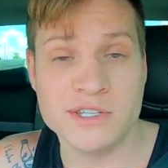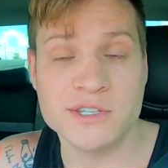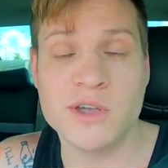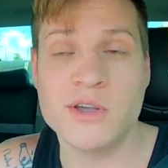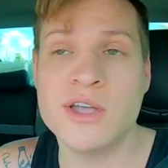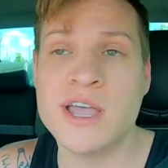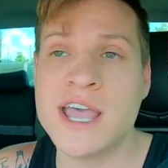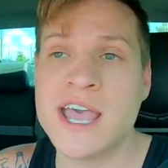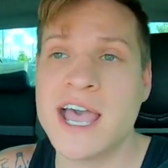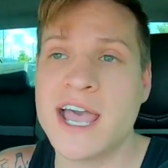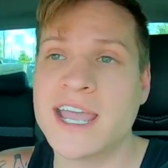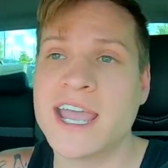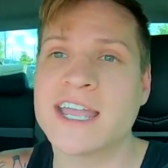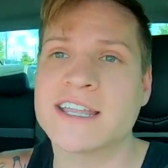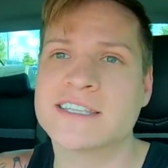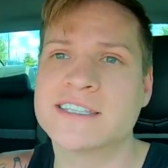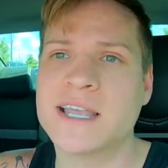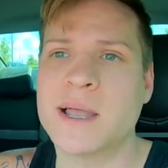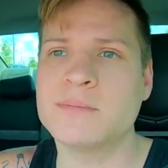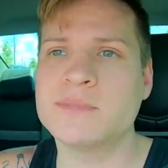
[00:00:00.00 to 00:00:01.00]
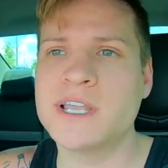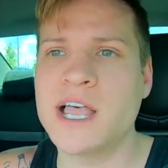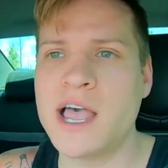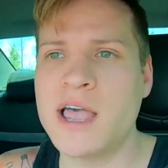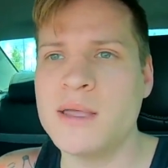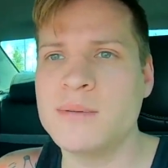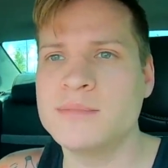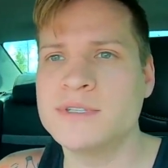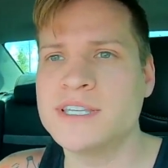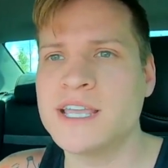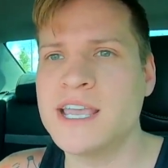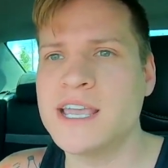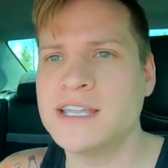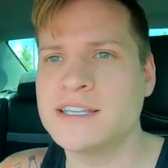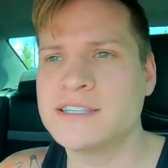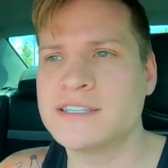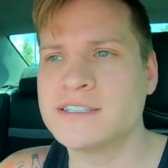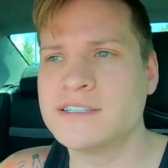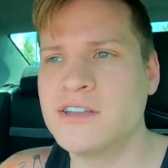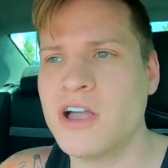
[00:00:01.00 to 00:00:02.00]
So again, sometimes
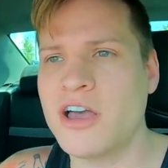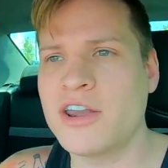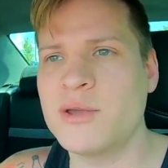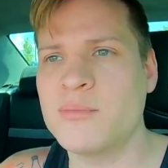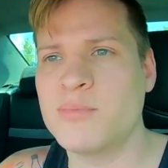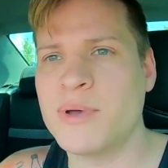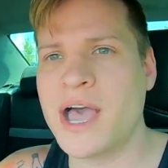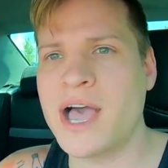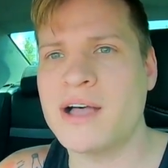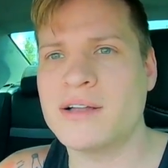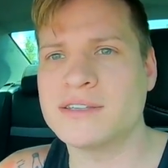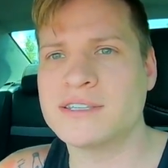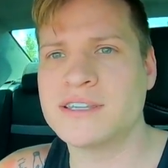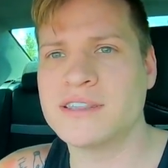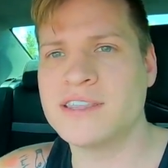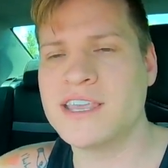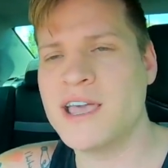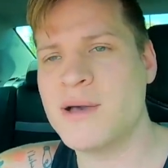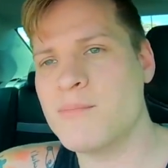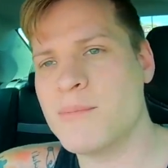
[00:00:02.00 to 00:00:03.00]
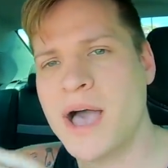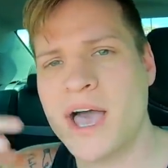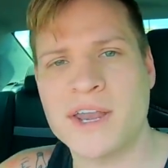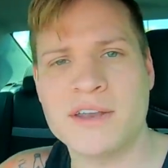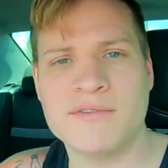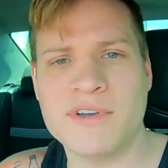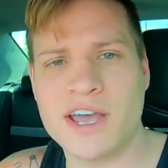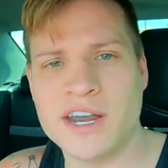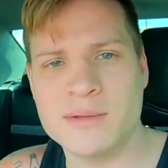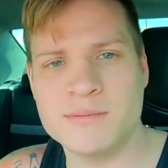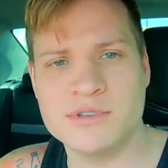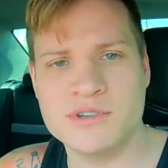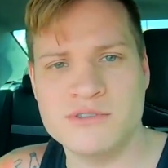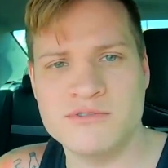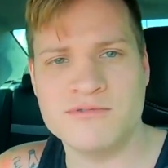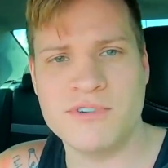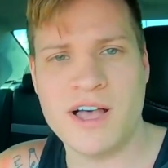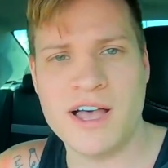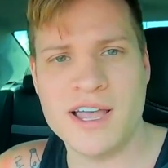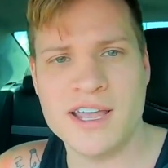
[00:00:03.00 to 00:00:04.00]
it's not about the amount of items you
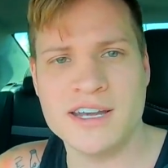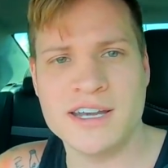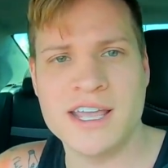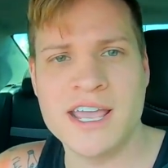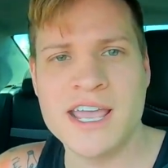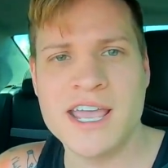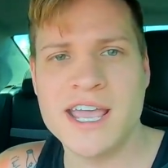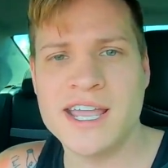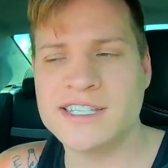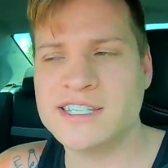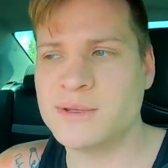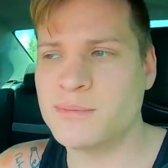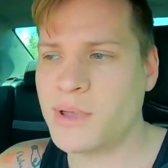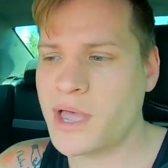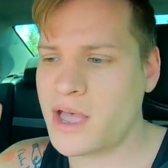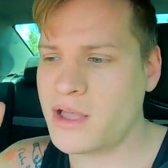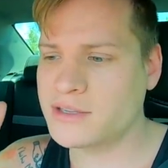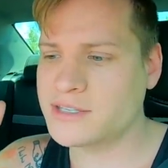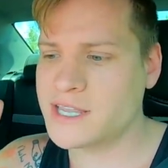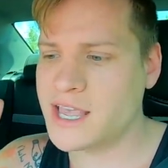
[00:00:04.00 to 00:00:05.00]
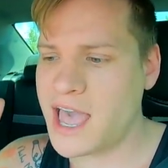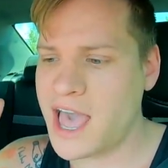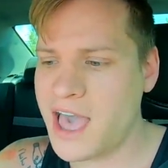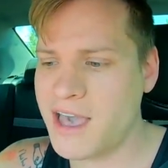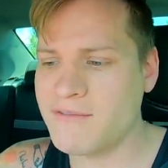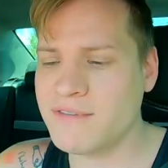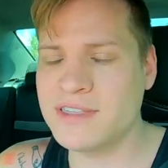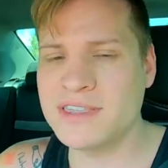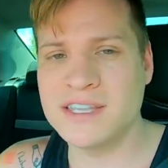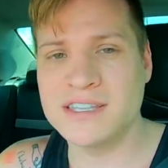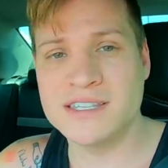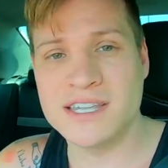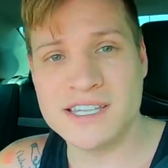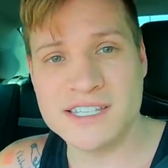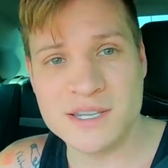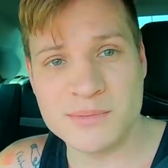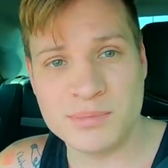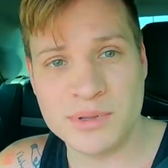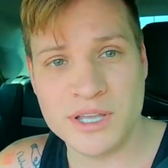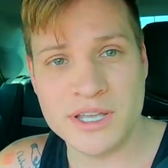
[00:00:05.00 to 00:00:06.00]
find, it's about having the
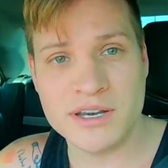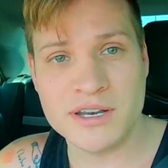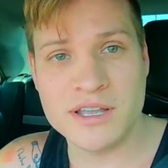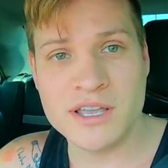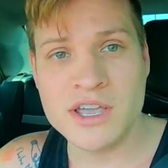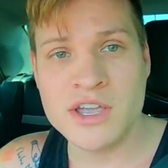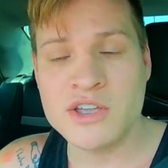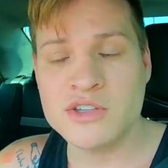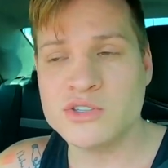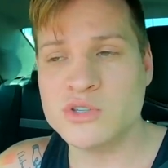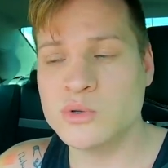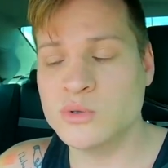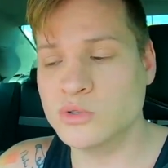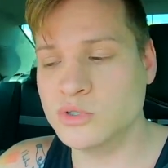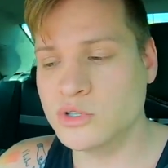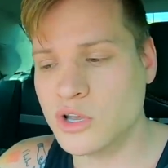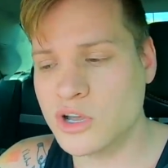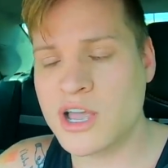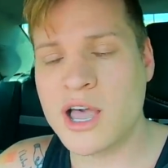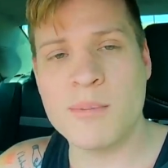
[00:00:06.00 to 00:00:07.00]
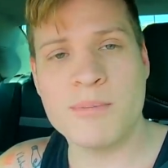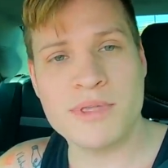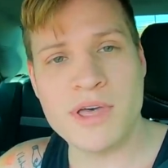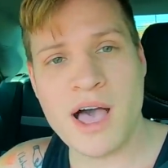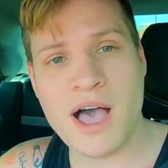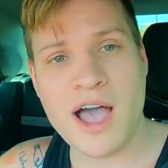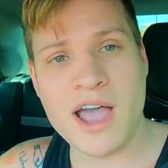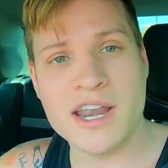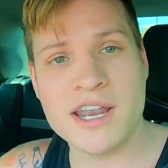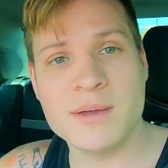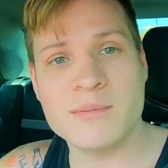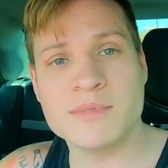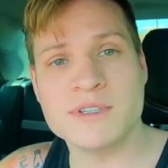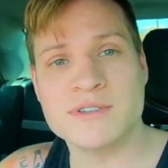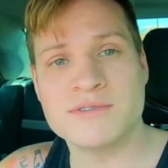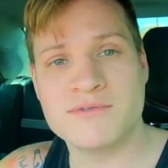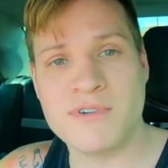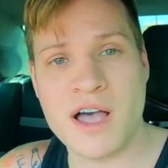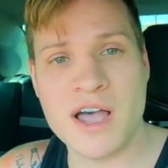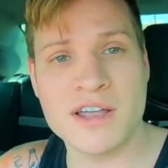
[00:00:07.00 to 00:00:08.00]
discipline to look up the items,
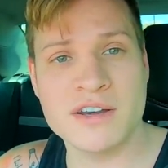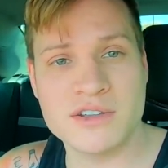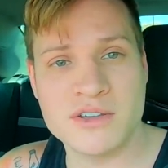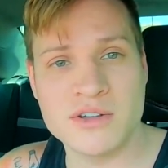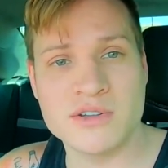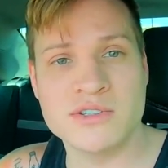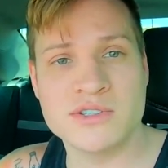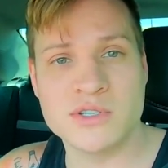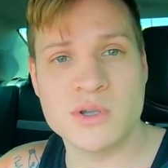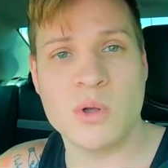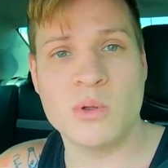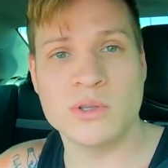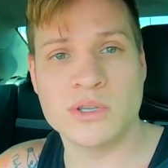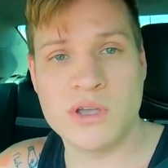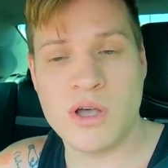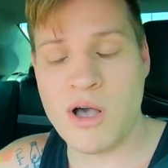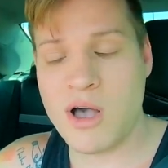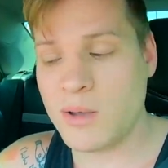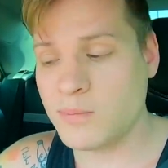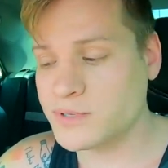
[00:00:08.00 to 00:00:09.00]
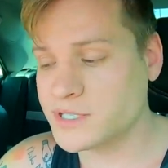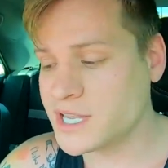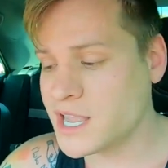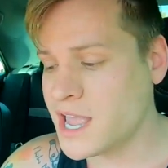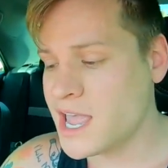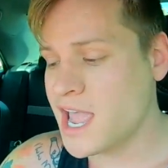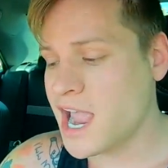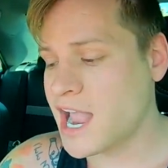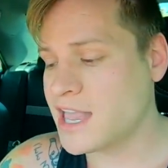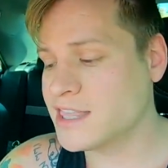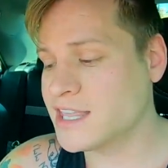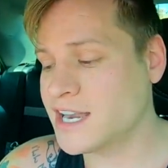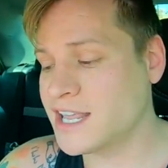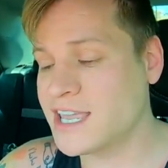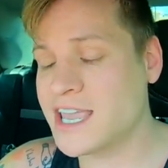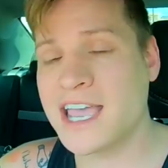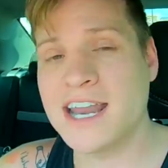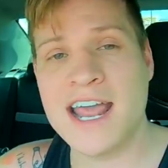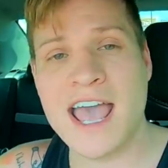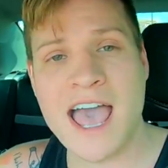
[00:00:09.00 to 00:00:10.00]
find good sold comps, and then
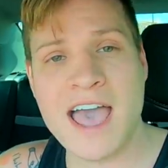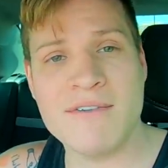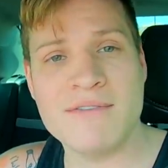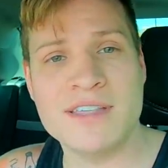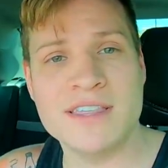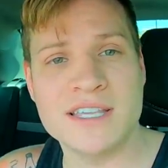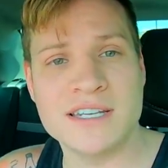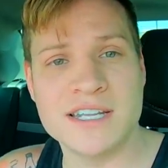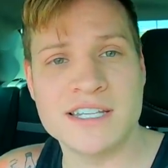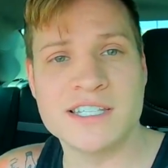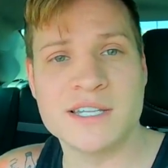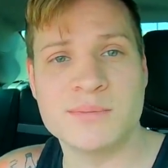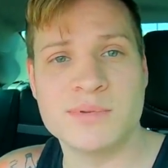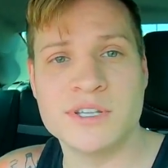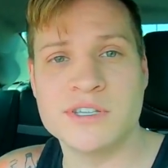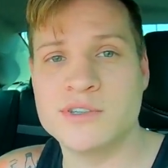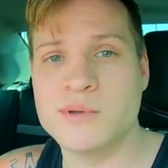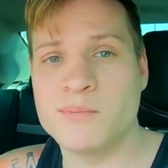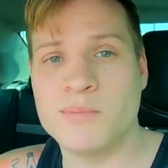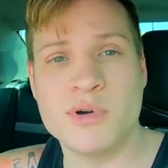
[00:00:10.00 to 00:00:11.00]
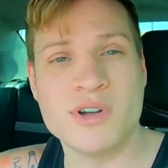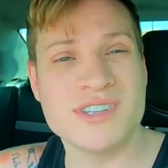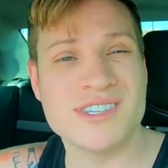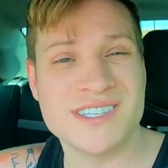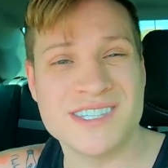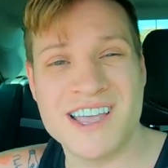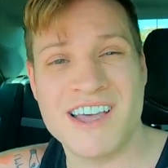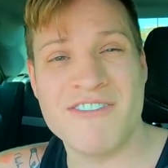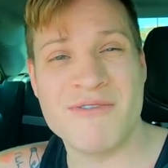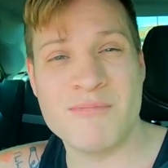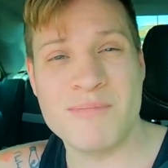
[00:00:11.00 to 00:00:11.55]
again, having the discipline to put stuff